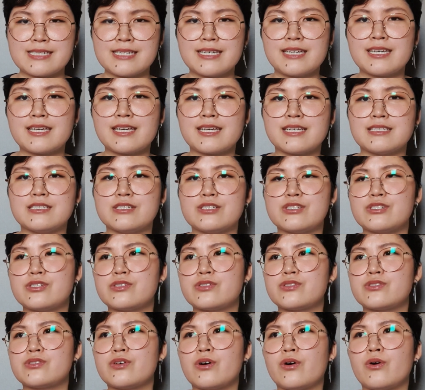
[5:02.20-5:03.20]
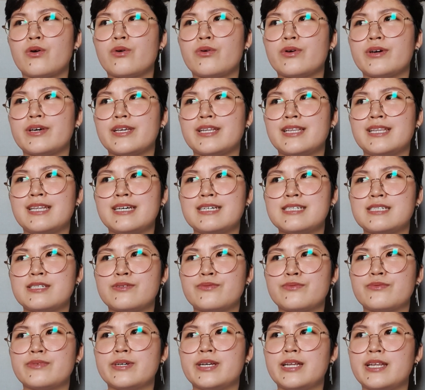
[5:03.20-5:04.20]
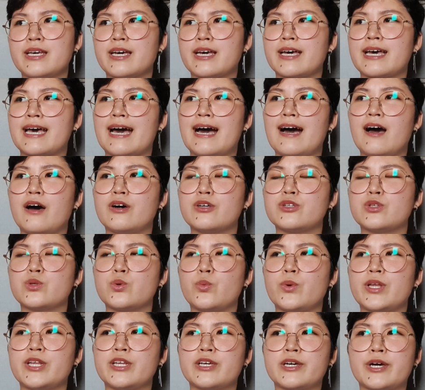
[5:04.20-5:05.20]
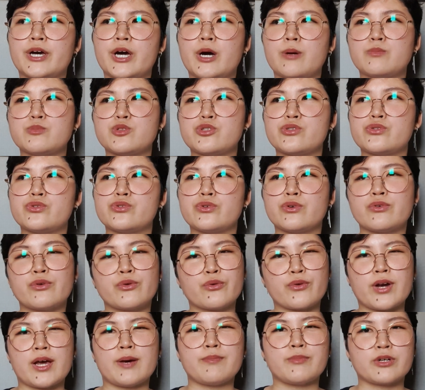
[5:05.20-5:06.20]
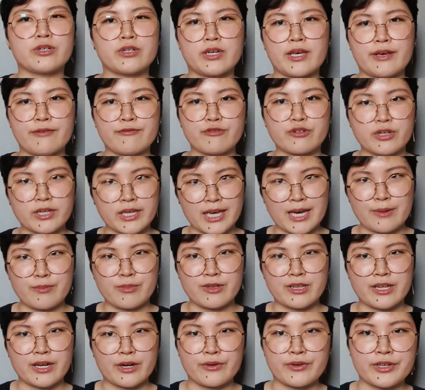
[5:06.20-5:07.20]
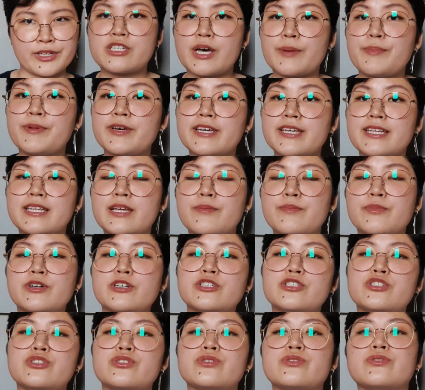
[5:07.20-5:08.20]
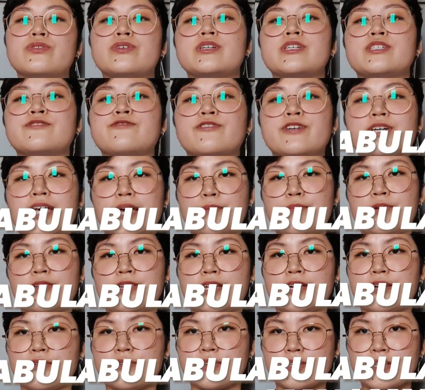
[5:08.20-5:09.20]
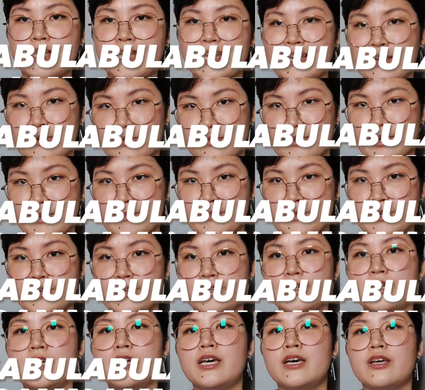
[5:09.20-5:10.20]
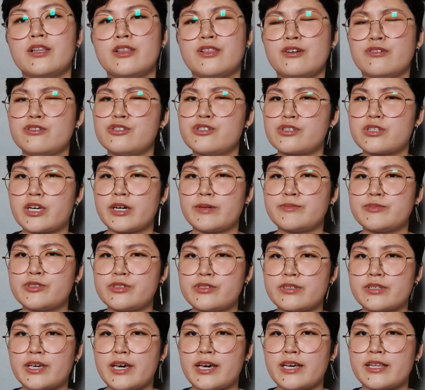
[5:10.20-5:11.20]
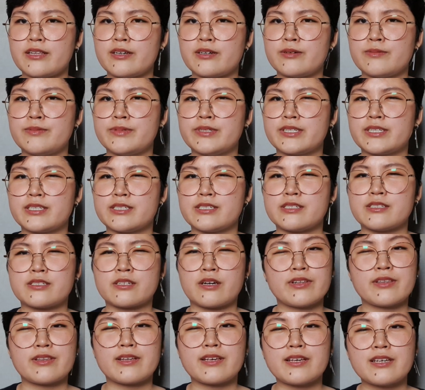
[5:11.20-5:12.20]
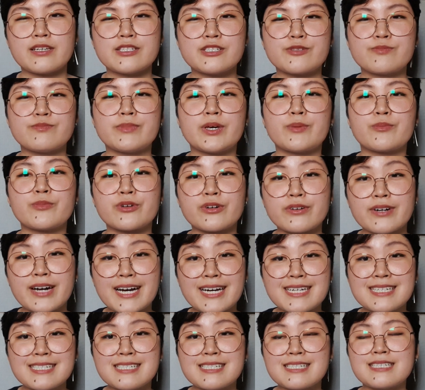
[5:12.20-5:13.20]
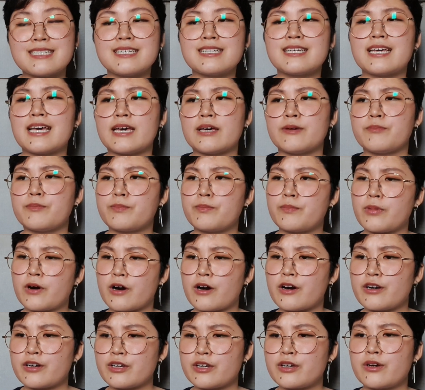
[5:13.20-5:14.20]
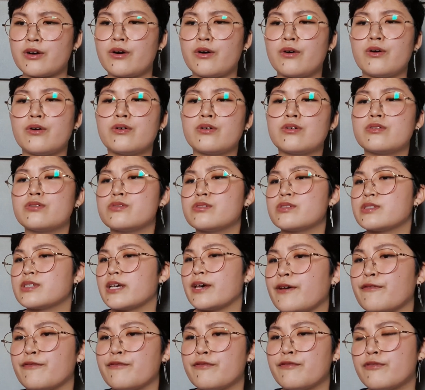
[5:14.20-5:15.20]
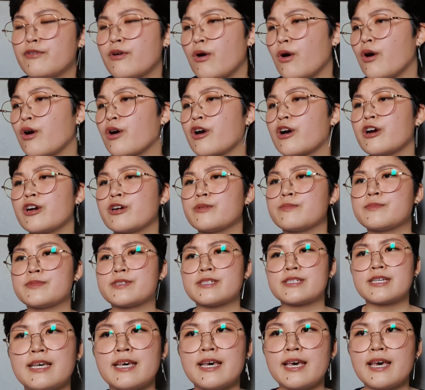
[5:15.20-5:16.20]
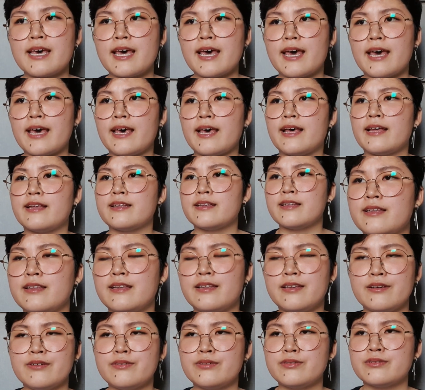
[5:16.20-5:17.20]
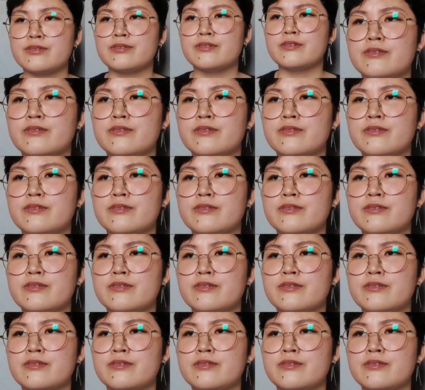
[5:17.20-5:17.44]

singing, so it doesn't really count when it comes to grammar and vocabulary. So topic number 2 is vocabulary and grammar. Those come together because everything is memorizing and particles and forms and new